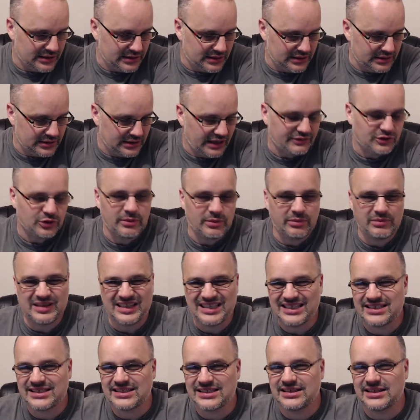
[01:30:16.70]
you have to remember this
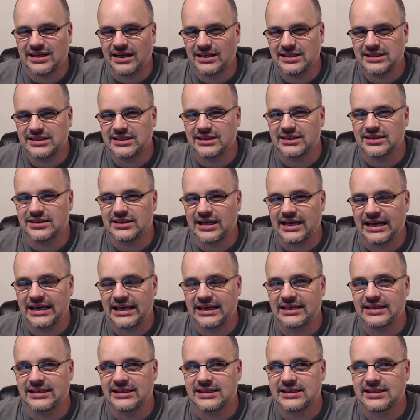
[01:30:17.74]
started
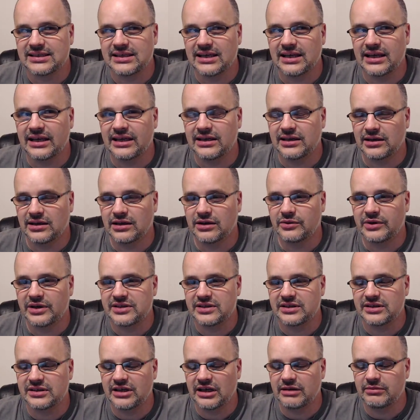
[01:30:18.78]
as a kart
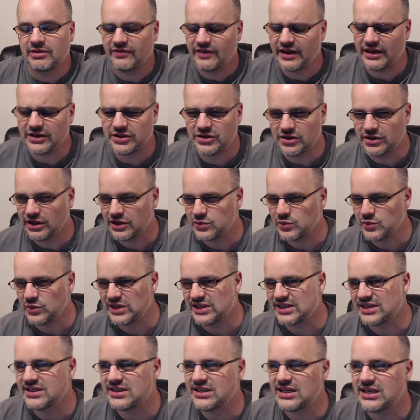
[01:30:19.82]
racing game. In fact, do you guys want to
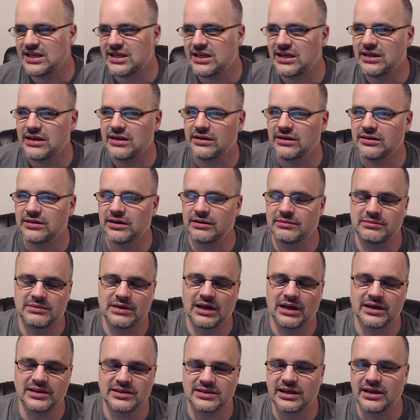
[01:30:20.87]
see? I'm
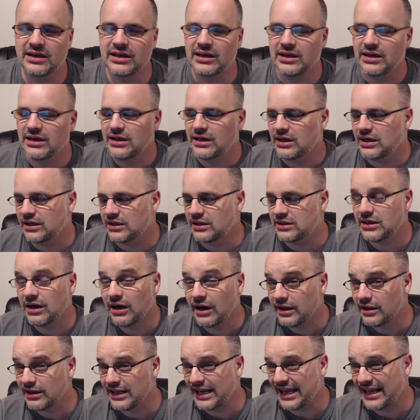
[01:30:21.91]
asking. Uh,
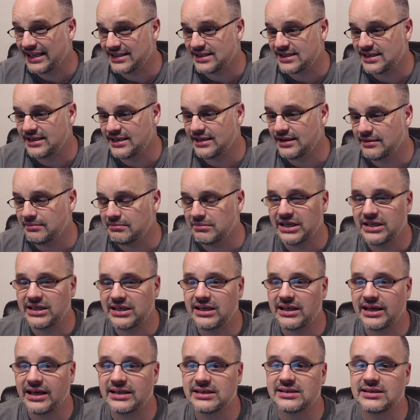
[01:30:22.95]
Kyle has seen it. Mikey
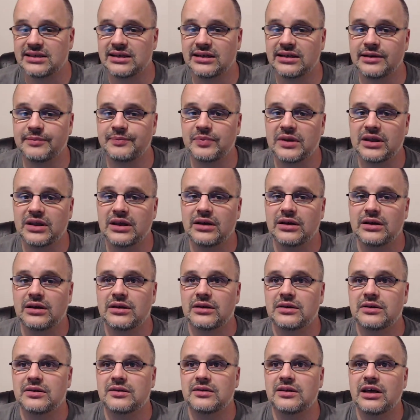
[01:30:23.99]
has seen it.
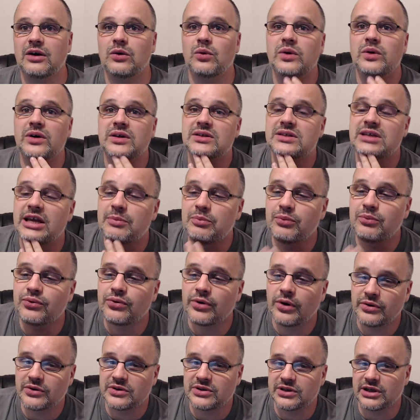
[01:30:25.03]
There was a
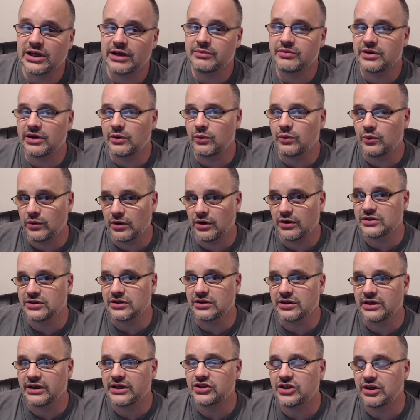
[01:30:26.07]
prototype that I worked on.
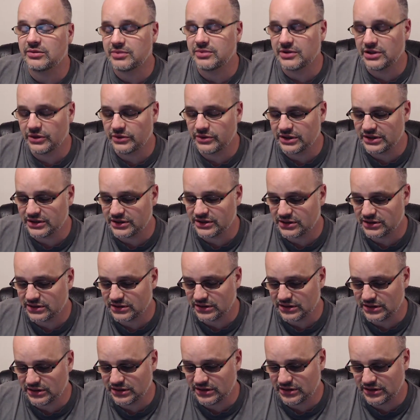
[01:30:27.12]
I actually uploaded
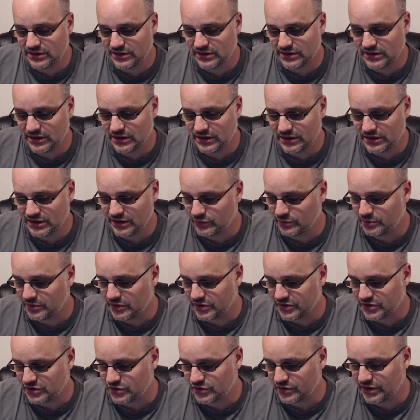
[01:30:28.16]
the uh, Git
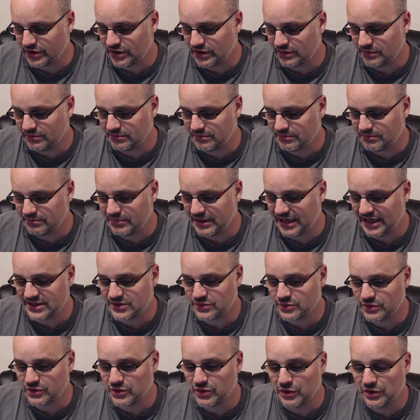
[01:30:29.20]
repository, and Bas
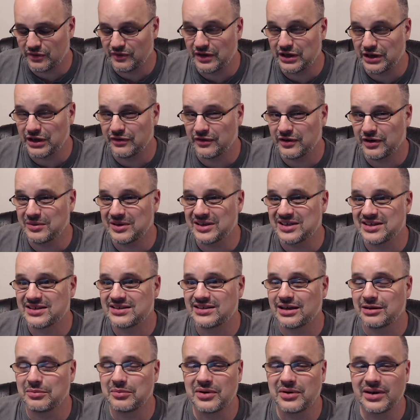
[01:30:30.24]
recorded a video of him and his
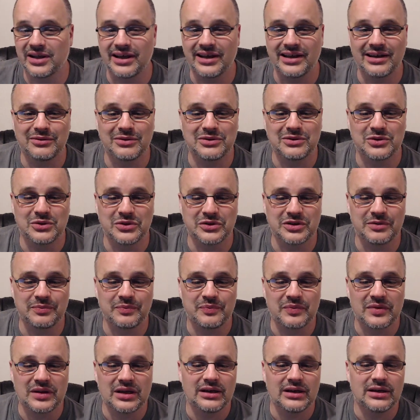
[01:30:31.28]
son playing. It was awesome.
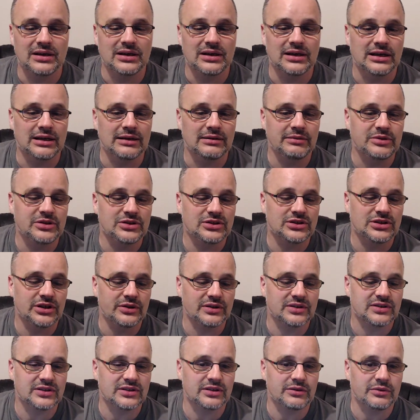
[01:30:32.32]
Uh, let me show you
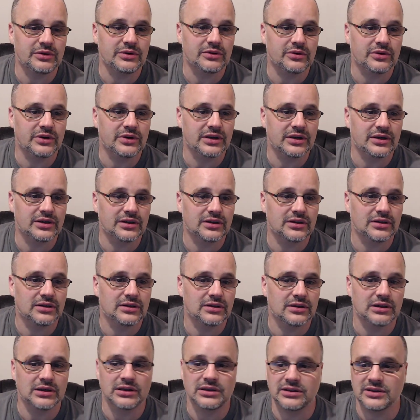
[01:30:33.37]
this thing real quick.
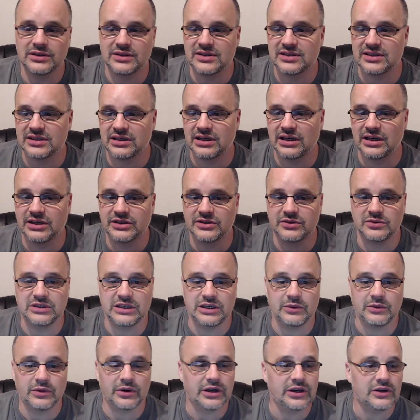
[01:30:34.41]
Uh, this is the castle near
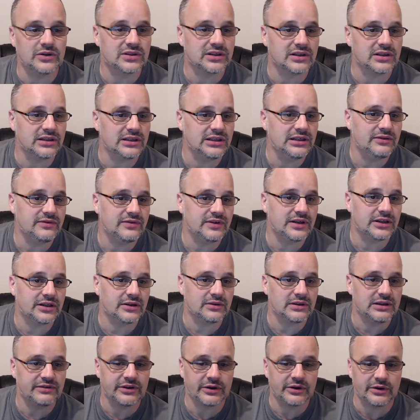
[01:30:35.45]
where I used to live. I don't
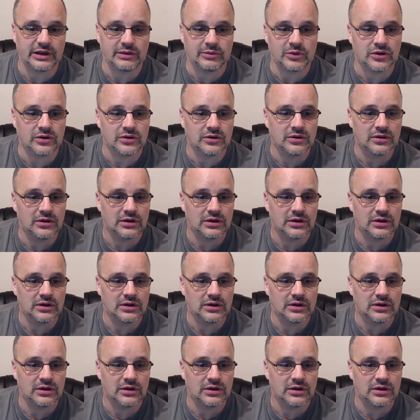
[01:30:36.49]
live there anymore.